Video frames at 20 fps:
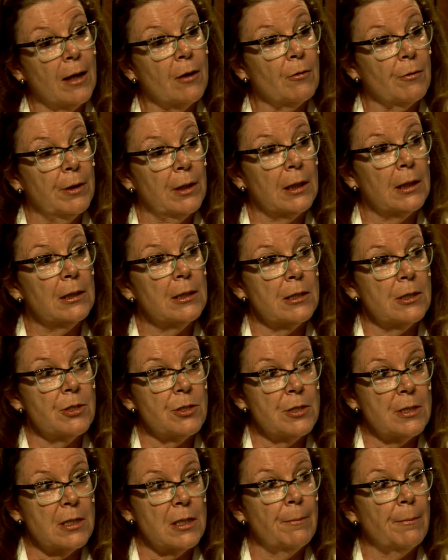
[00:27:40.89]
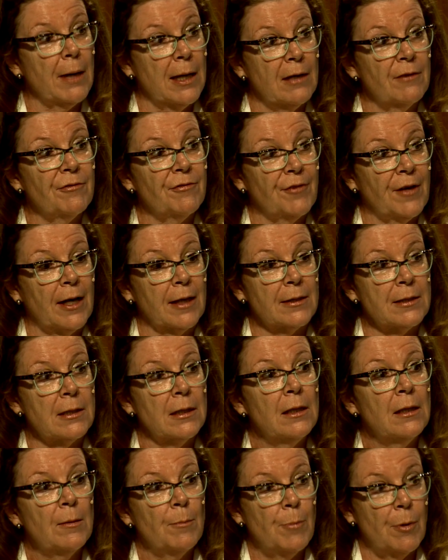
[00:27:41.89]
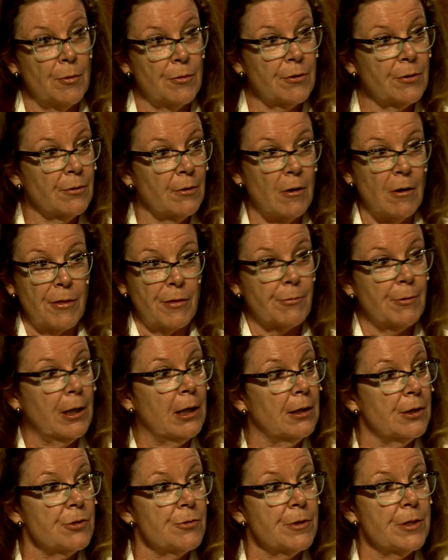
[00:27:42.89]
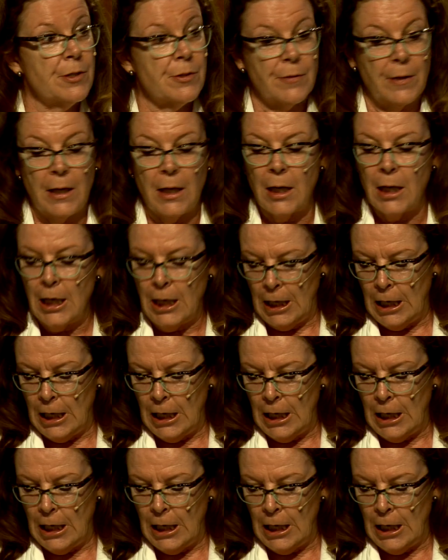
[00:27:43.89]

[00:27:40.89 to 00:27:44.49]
Korean contingency might affect all three countries, right?